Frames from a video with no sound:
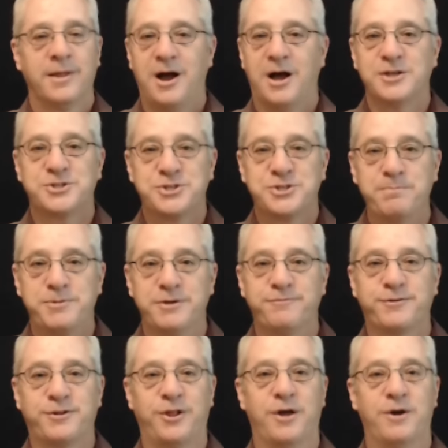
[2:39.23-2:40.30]

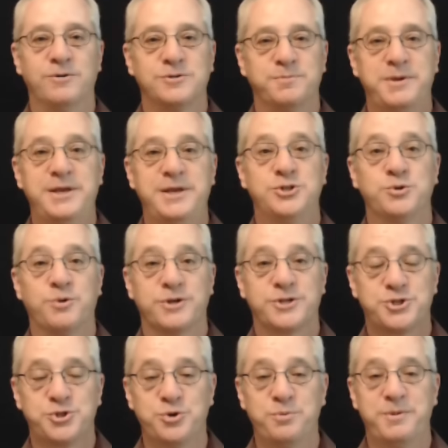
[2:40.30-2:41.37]
Assumptive close means you're
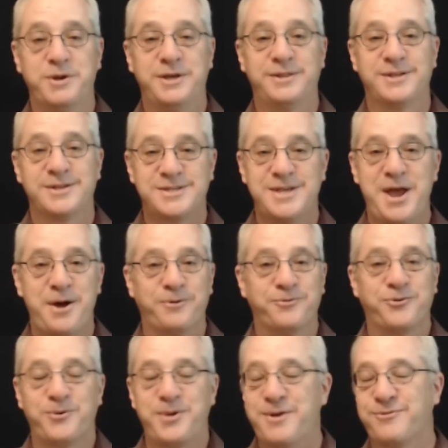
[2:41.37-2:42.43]
assuming the sale.
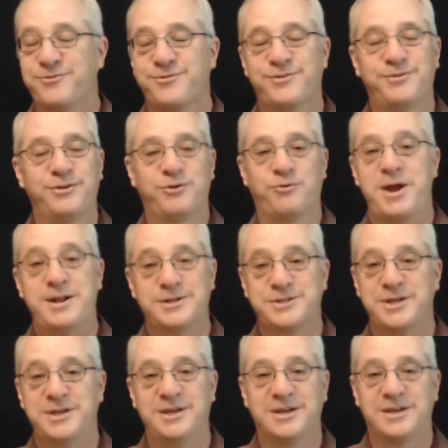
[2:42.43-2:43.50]
So here's the greatest
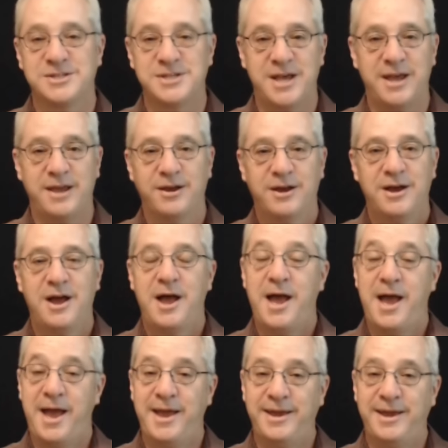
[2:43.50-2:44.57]
thing you can say.
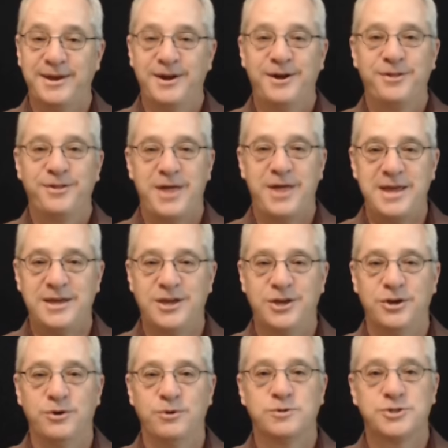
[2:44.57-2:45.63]
Hey, thank
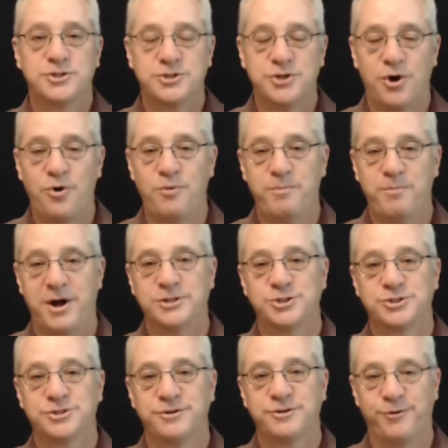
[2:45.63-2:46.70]
you so
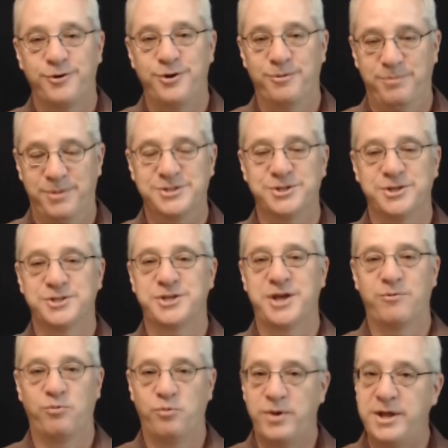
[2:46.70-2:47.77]
much for your business. I
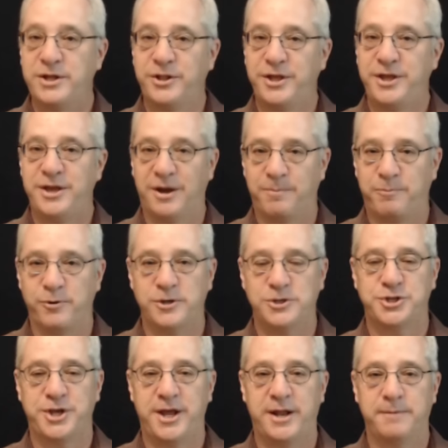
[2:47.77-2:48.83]
really
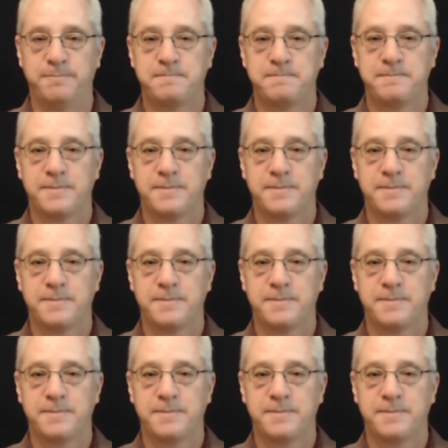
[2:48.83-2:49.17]
appreciate it.